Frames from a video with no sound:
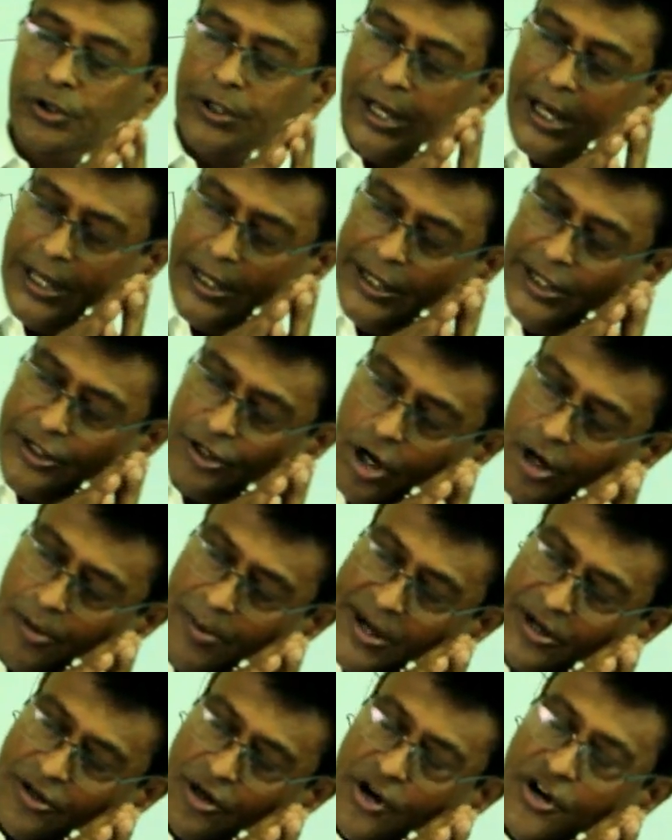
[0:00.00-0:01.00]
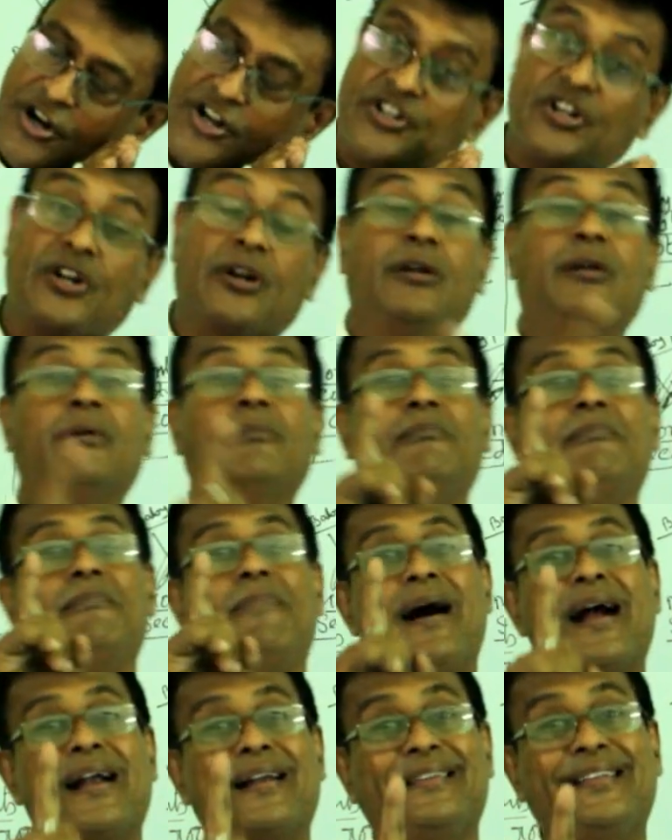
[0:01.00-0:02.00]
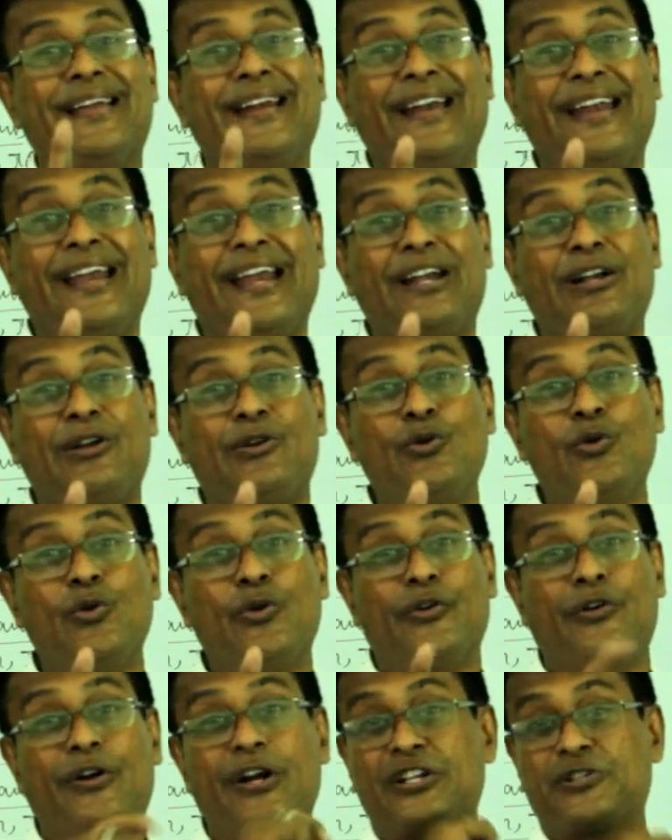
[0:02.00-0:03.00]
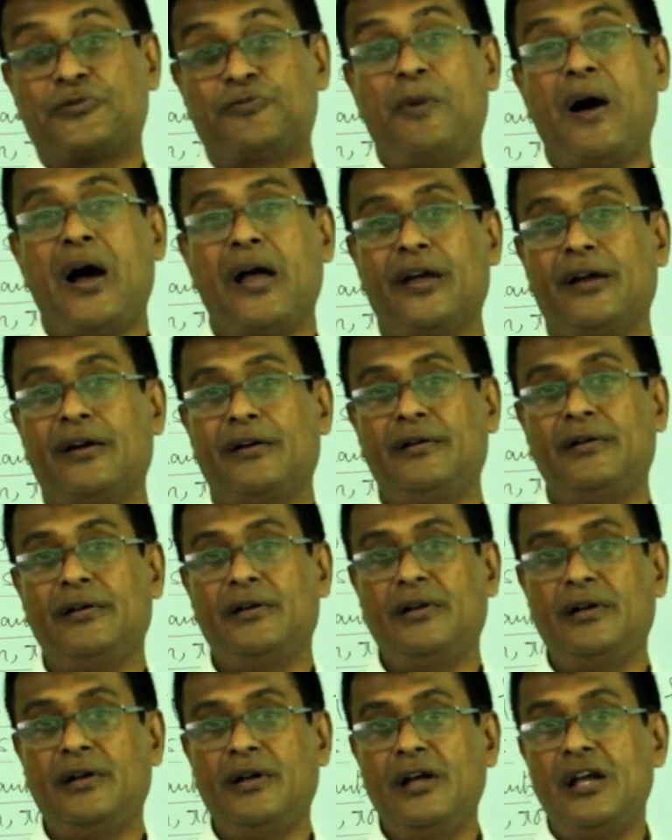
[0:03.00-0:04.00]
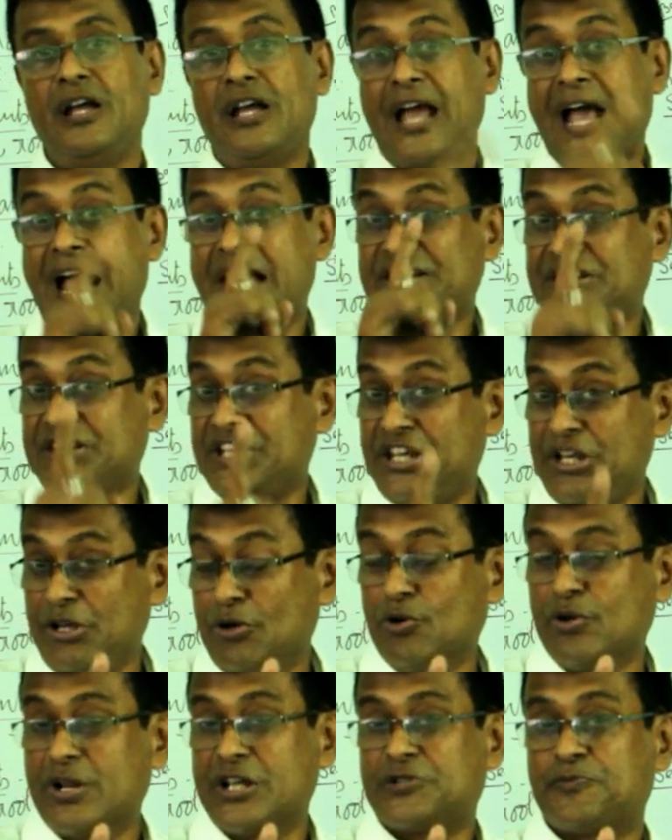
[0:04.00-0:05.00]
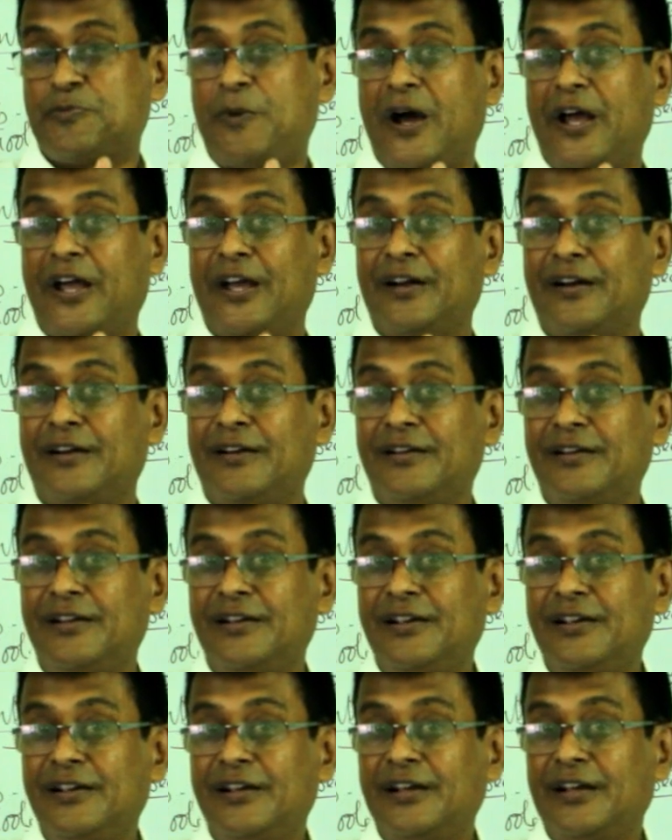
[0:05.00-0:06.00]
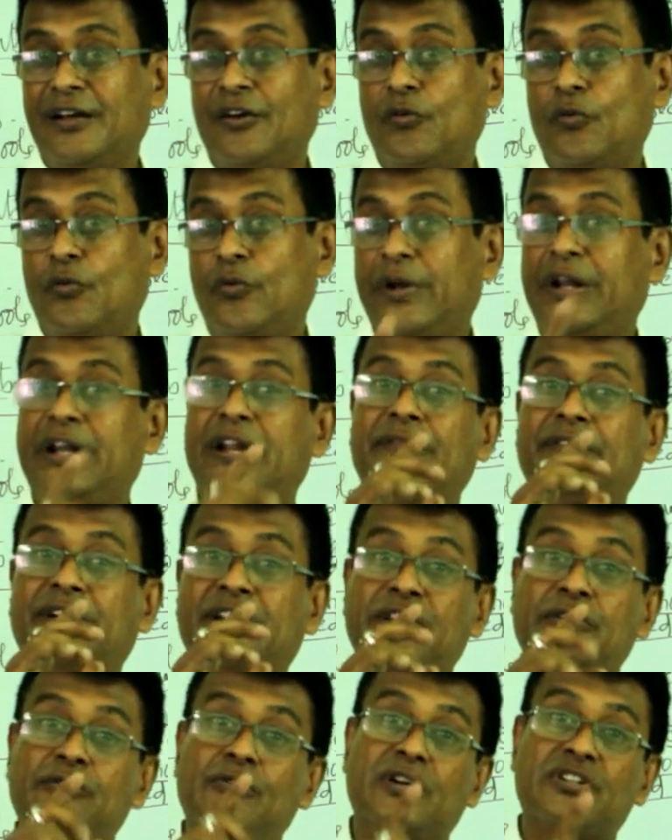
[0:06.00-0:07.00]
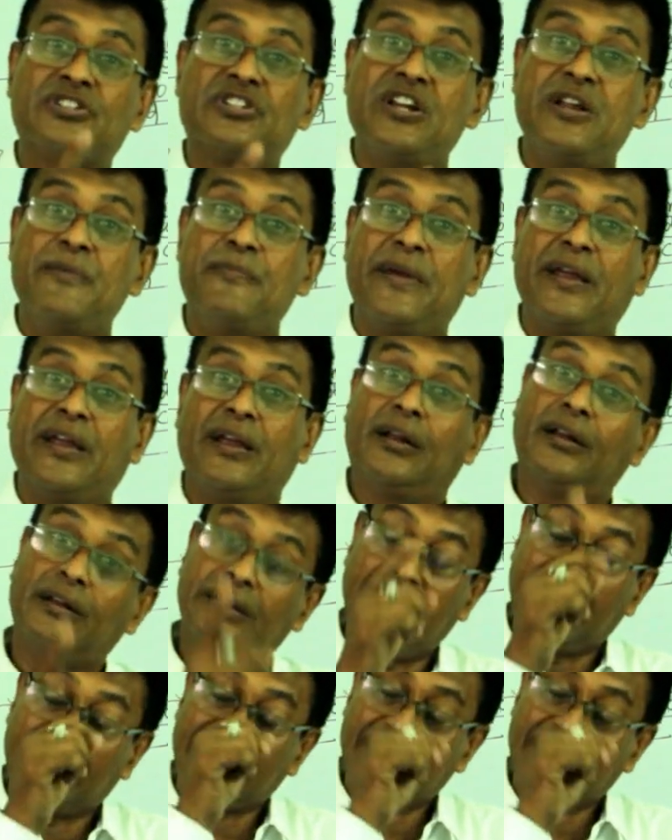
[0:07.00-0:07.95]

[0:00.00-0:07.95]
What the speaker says: they are in dormant condition, but they need to respire. As you respire, whenever you are sleeping, that